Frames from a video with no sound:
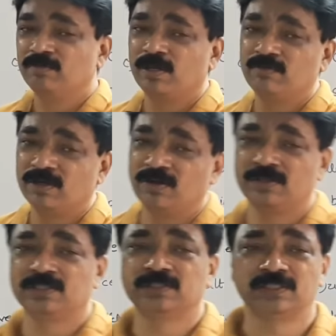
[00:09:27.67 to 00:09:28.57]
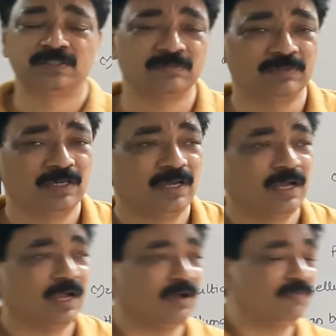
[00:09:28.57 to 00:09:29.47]
by one organ system,
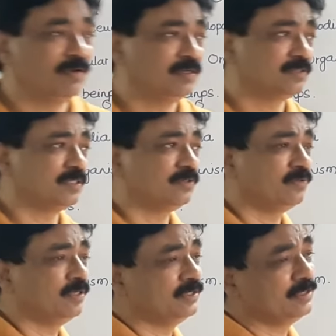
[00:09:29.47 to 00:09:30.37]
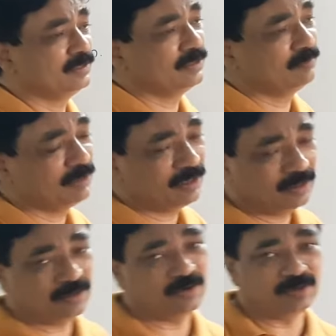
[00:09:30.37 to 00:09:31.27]
our circulation is done by
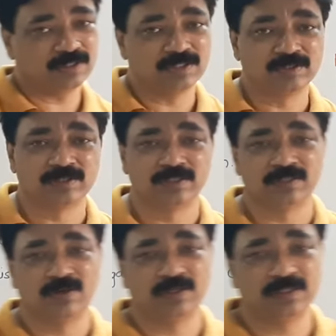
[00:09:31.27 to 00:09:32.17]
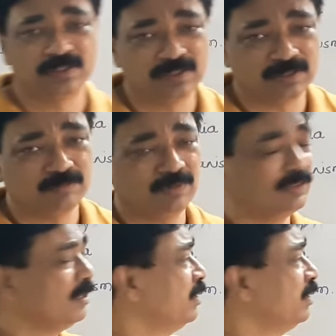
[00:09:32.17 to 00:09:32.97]
another organ system. But